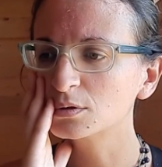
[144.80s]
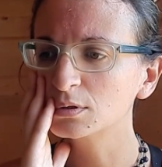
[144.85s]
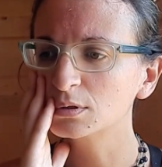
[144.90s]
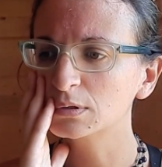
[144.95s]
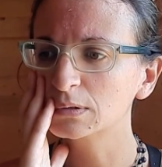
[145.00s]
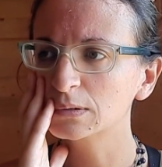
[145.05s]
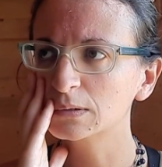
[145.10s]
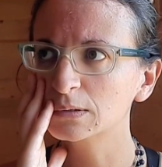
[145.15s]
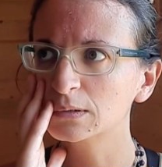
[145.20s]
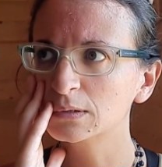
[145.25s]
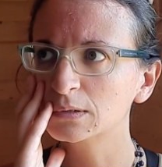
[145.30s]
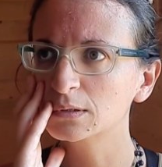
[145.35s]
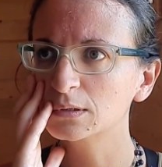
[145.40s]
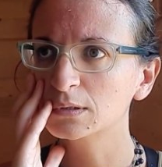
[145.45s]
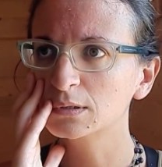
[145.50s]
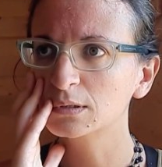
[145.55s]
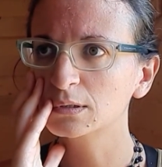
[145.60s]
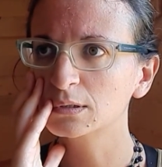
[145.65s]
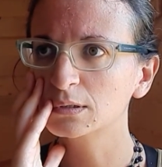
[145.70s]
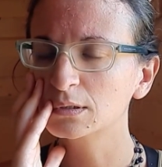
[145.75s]
A threat to
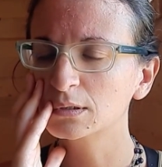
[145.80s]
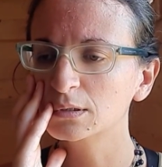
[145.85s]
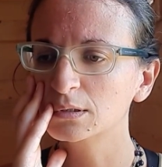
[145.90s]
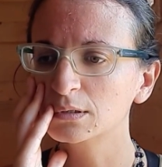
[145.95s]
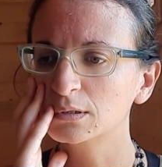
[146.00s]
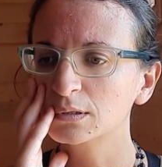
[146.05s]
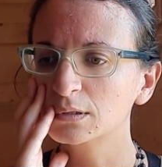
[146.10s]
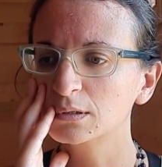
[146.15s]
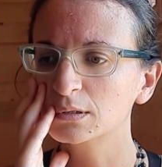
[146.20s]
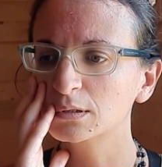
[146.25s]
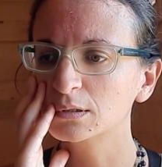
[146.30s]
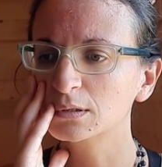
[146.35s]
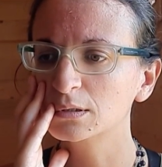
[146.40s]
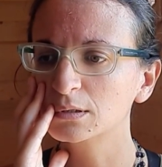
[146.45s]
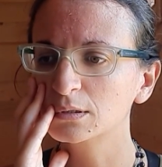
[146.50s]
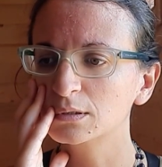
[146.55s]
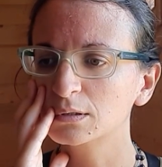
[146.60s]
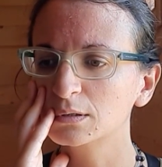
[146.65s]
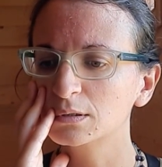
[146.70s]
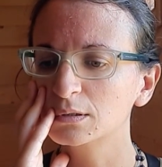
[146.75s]
her cubs.
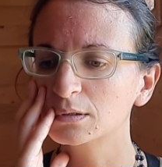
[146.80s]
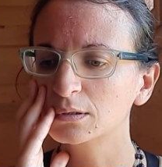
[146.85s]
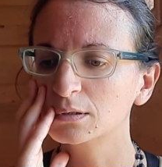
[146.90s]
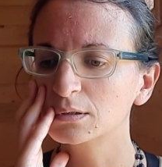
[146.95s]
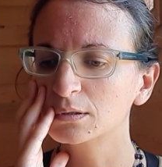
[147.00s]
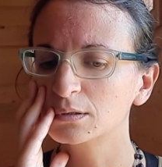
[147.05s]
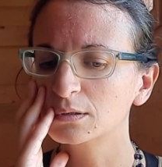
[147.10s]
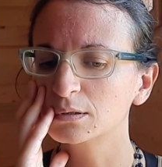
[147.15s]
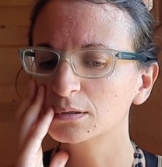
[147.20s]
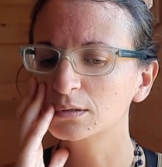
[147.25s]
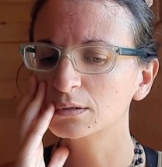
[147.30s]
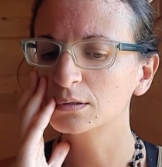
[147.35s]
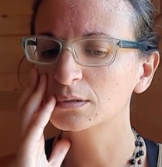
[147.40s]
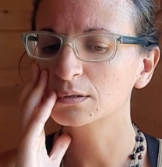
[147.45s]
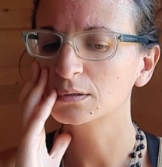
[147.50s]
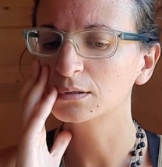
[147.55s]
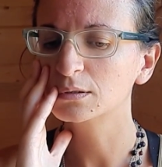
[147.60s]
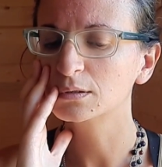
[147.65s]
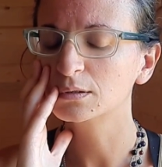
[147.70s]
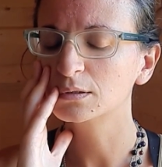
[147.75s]
She
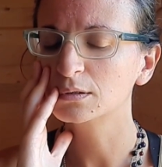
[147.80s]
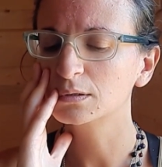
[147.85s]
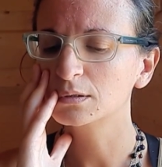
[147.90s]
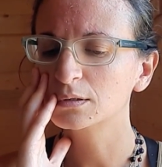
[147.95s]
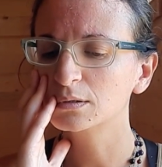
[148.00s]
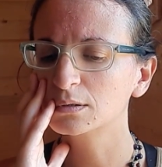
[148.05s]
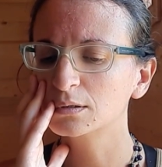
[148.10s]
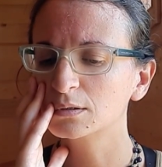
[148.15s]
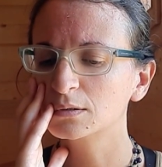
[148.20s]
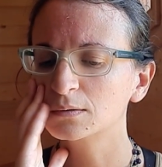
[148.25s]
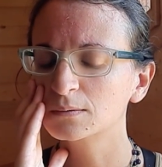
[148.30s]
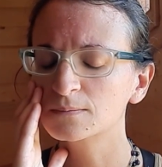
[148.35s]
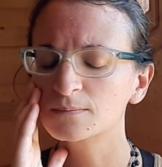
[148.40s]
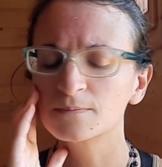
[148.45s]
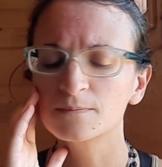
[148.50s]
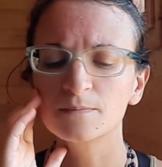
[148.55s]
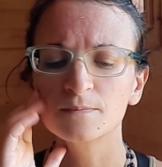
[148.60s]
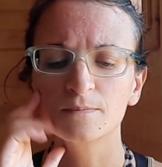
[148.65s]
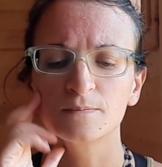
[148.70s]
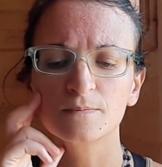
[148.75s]
was very
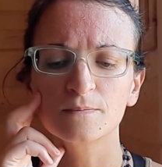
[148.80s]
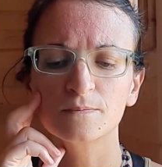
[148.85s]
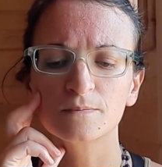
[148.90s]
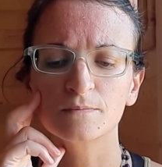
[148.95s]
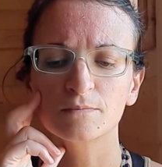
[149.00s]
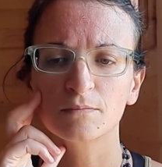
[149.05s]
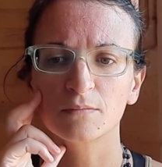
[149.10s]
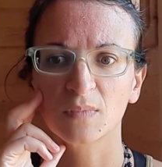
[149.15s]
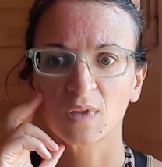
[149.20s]
aggressive.